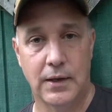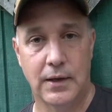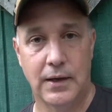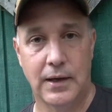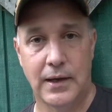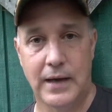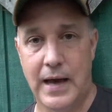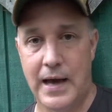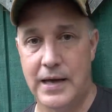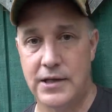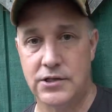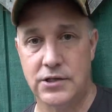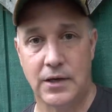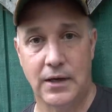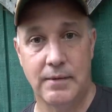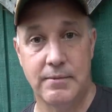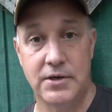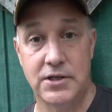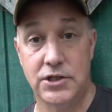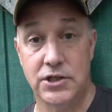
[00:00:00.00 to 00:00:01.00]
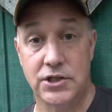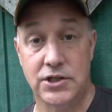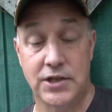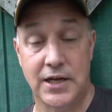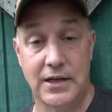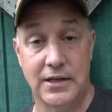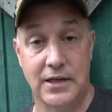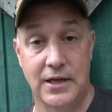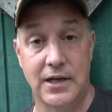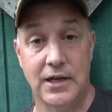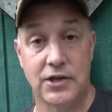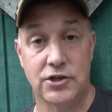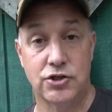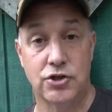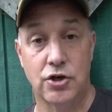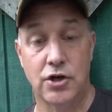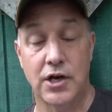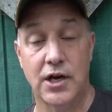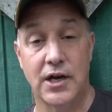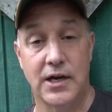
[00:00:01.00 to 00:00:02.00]
And guys, let me just say
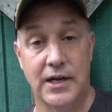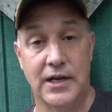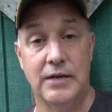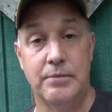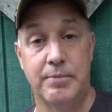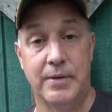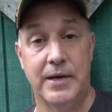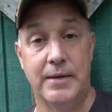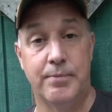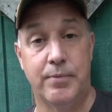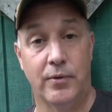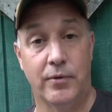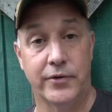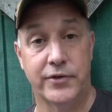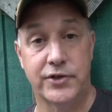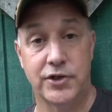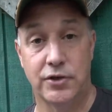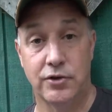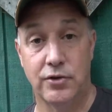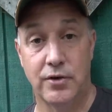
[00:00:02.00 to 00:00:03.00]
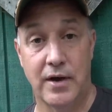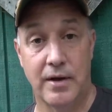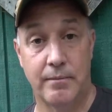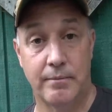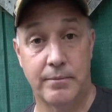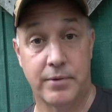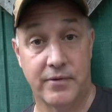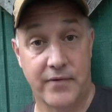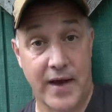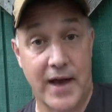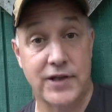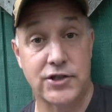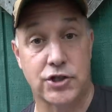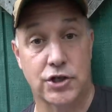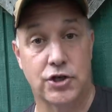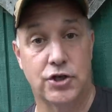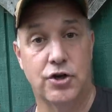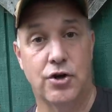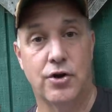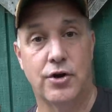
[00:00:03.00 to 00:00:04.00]
this. You're going to need people to provide
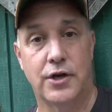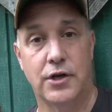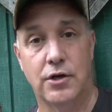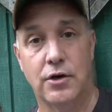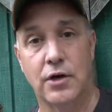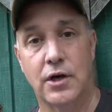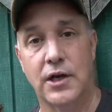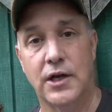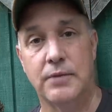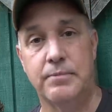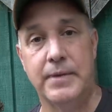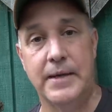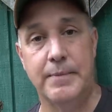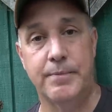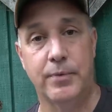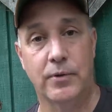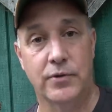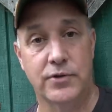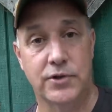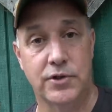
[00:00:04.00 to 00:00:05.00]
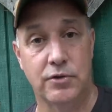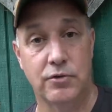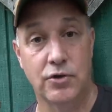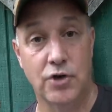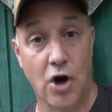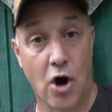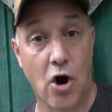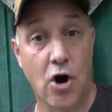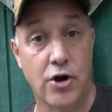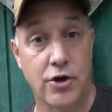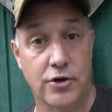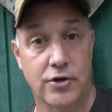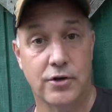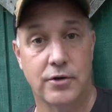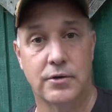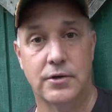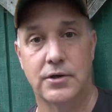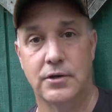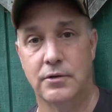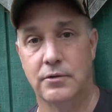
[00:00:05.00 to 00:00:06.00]
security. You're going to need people to
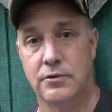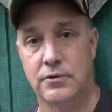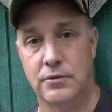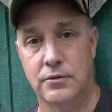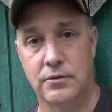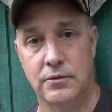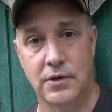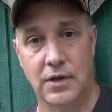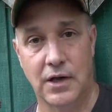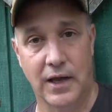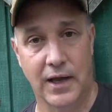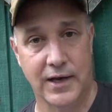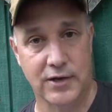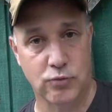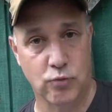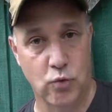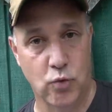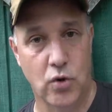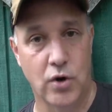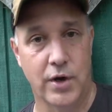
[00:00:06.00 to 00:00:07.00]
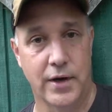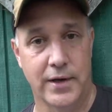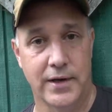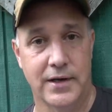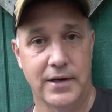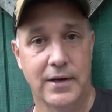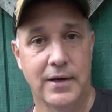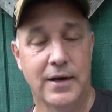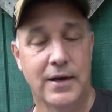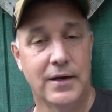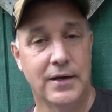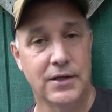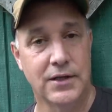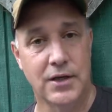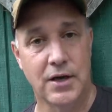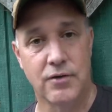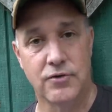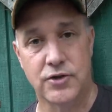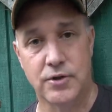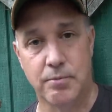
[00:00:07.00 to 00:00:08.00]
garden, to collect wood,
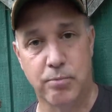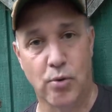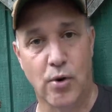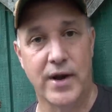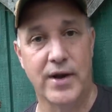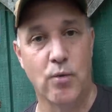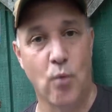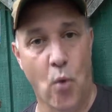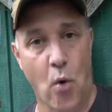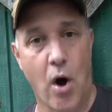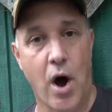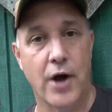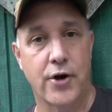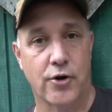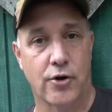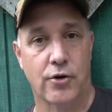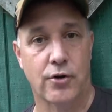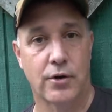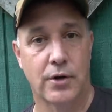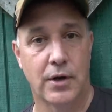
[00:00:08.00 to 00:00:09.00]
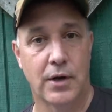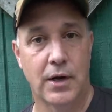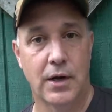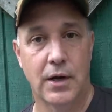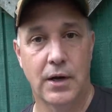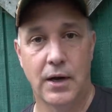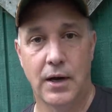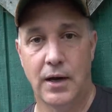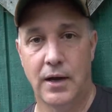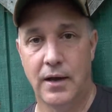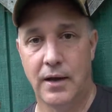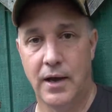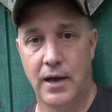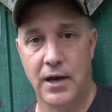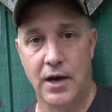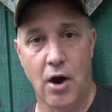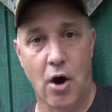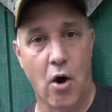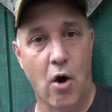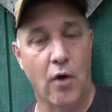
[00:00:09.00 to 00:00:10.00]
you know, to bring water,
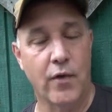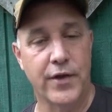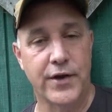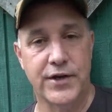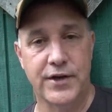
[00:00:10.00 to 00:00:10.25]
and all the